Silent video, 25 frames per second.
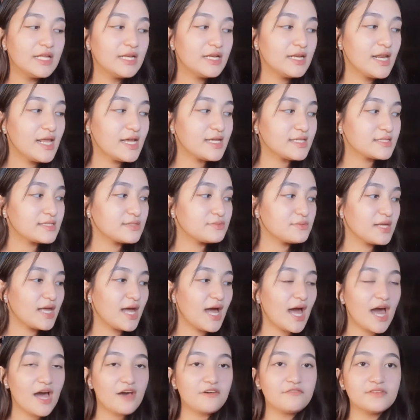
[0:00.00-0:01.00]
Next we
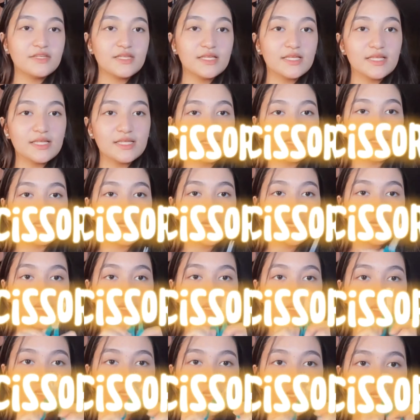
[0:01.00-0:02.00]
have is
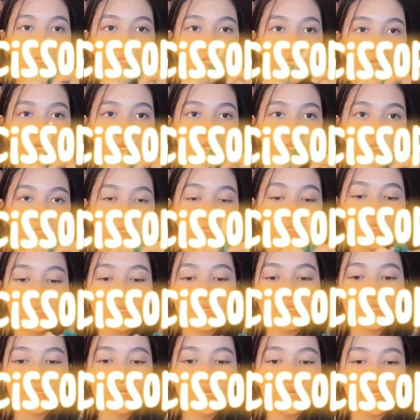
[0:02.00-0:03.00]
scissors.
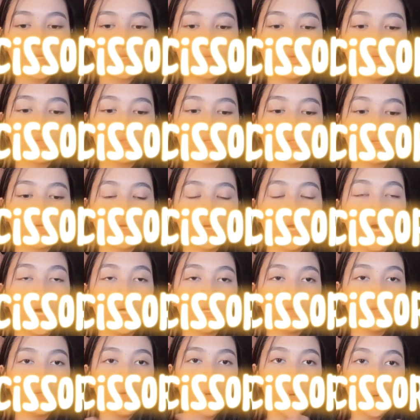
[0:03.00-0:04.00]
These are used to
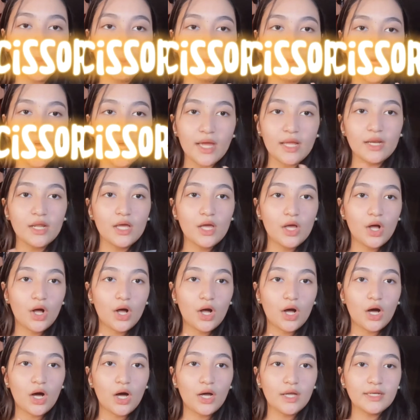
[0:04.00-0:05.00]
cut open
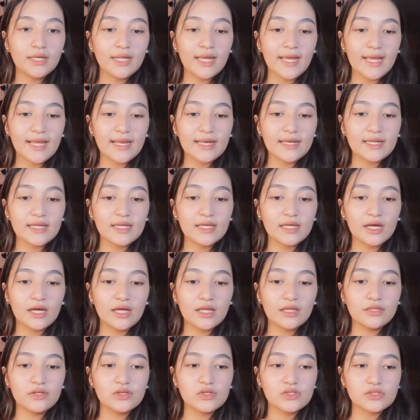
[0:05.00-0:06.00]
on any
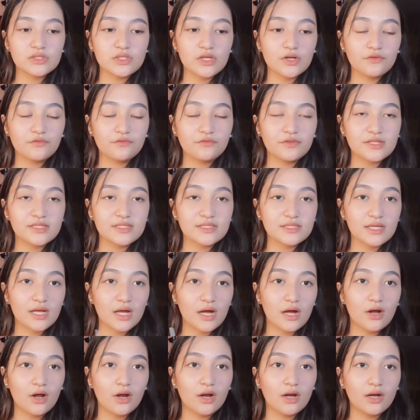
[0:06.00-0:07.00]
other surface
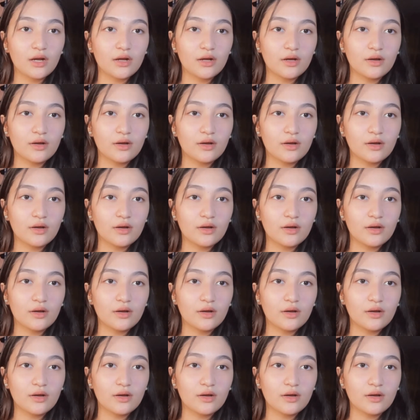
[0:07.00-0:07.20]
or